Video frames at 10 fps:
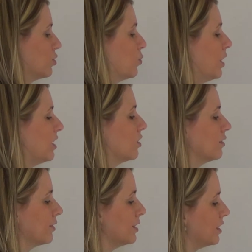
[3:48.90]

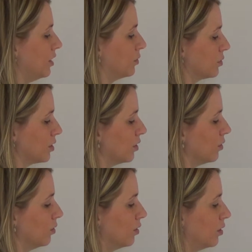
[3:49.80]
12 is equal
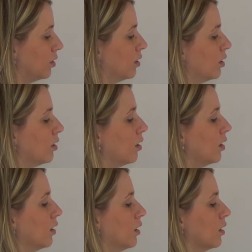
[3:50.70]
to
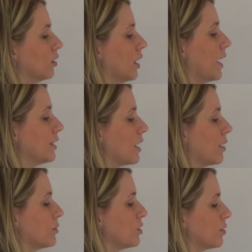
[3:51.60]
leg
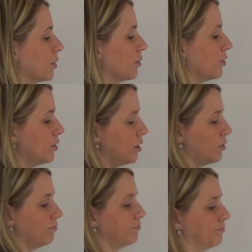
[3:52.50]
times the square root of
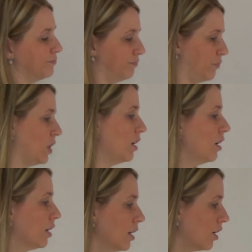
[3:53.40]
2.
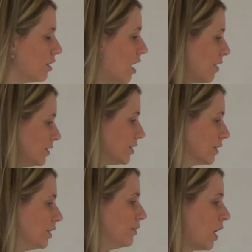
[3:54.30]
Now,
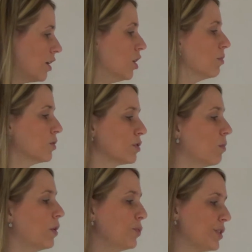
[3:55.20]
obviously, you've got numbers
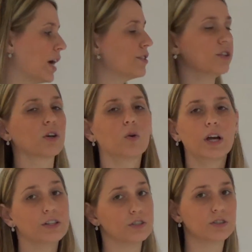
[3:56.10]
on both sides of your
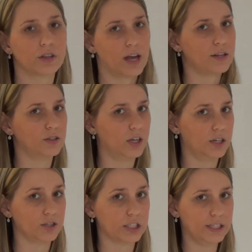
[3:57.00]
equation, so that you
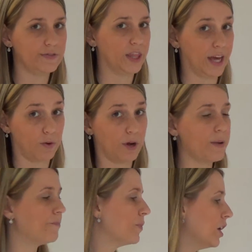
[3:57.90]
can't just leave it that
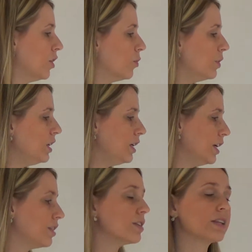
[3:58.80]
way. We need
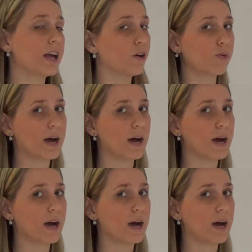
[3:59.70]
to get this L